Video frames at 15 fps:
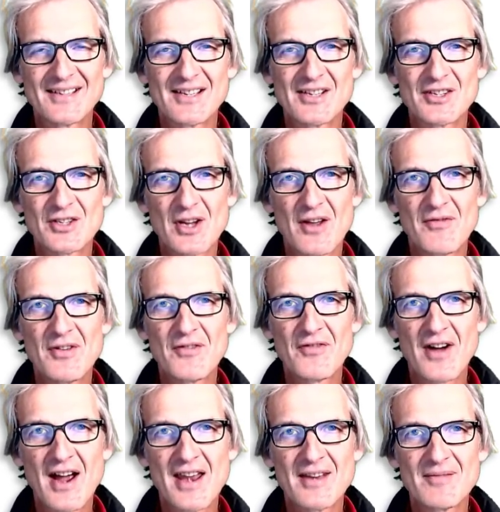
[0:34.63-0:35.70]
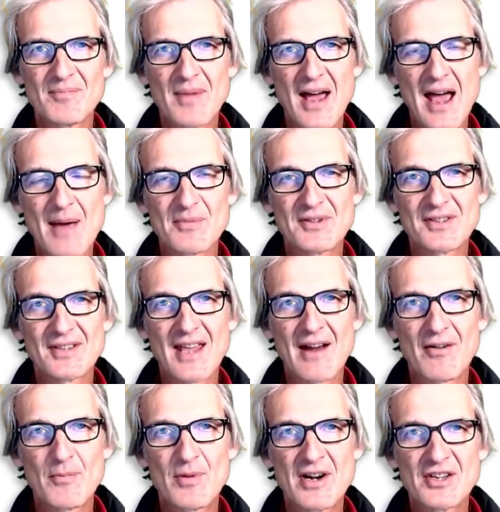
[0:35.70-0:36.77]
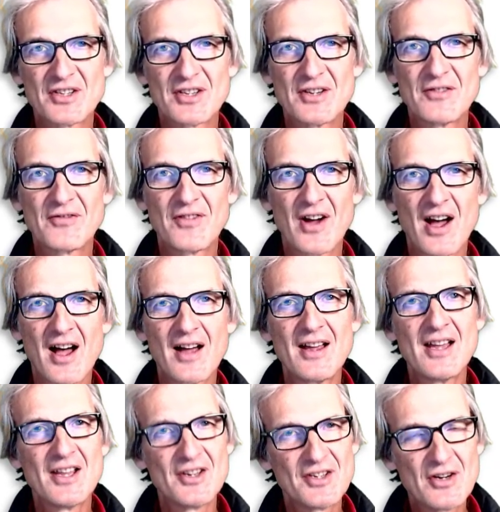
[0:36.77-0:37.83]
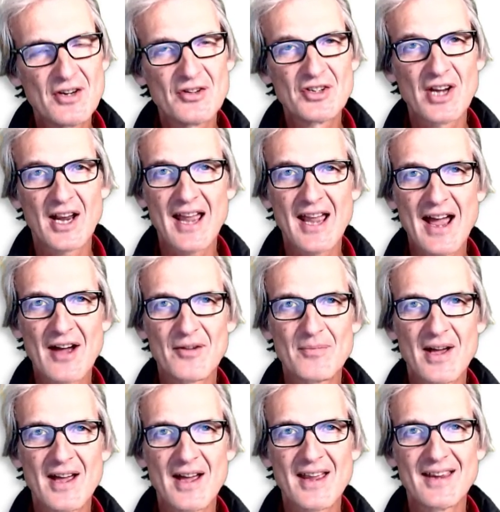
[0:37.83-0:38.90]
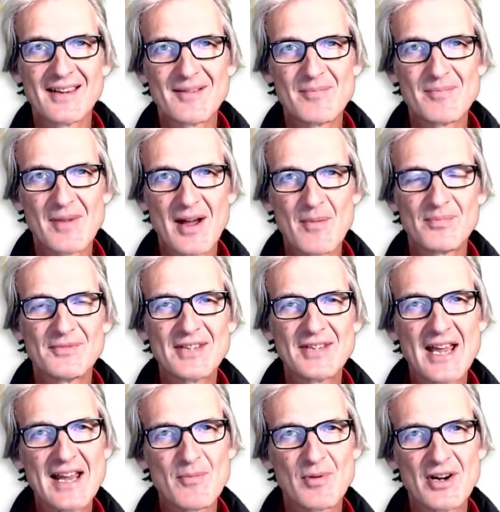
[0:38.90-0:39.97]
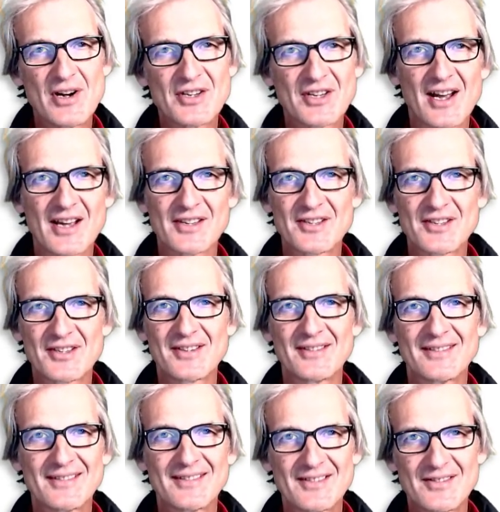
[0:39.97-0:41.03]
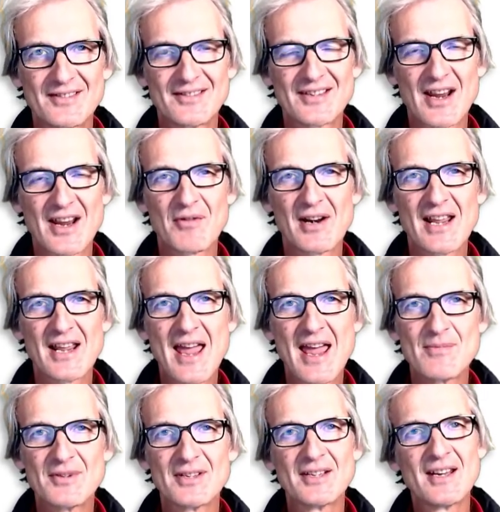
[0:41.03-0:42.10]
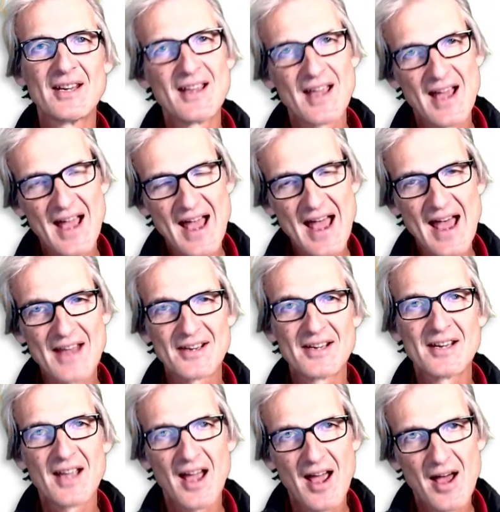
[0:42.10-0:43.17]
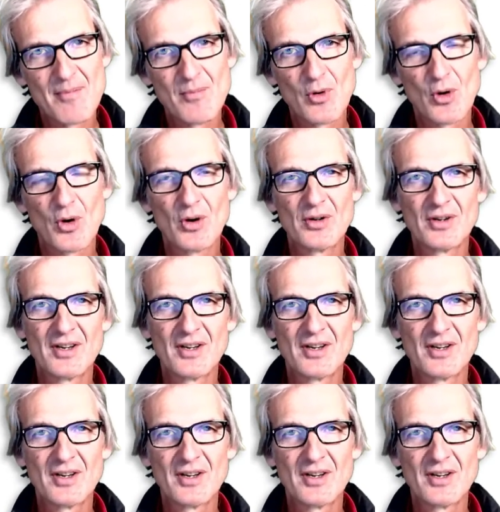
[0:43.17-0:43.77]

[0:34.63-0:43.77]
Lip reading: so if you find perhaps they're a bridge too far, do check out my daily bridge casts, generally aimed at a more